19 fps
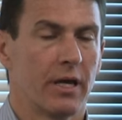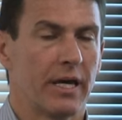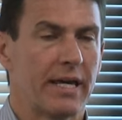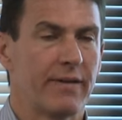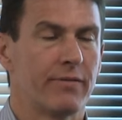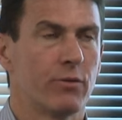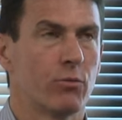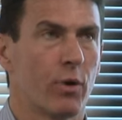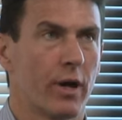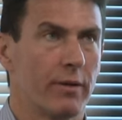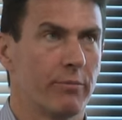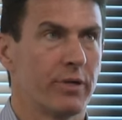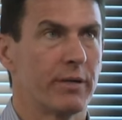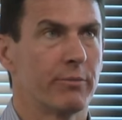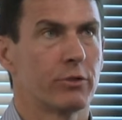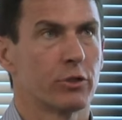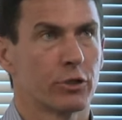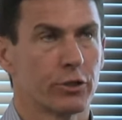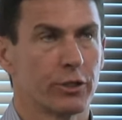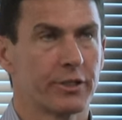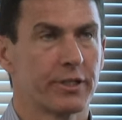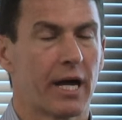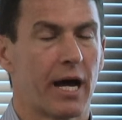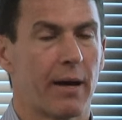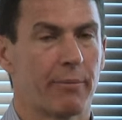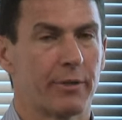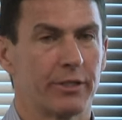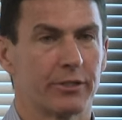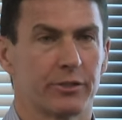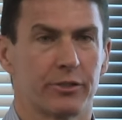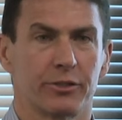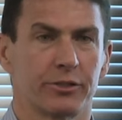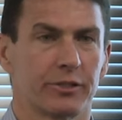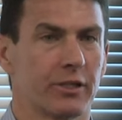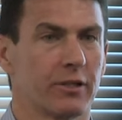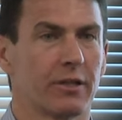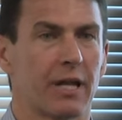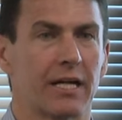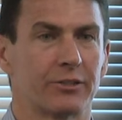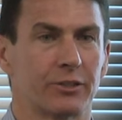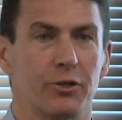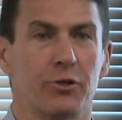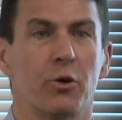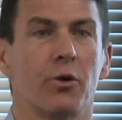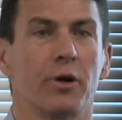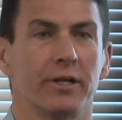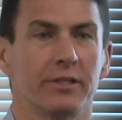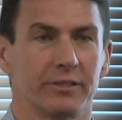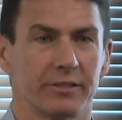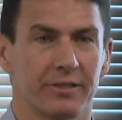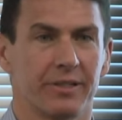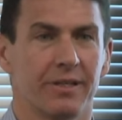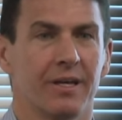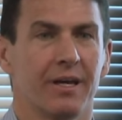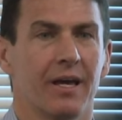Even when people are good copies, there's still lots of noise.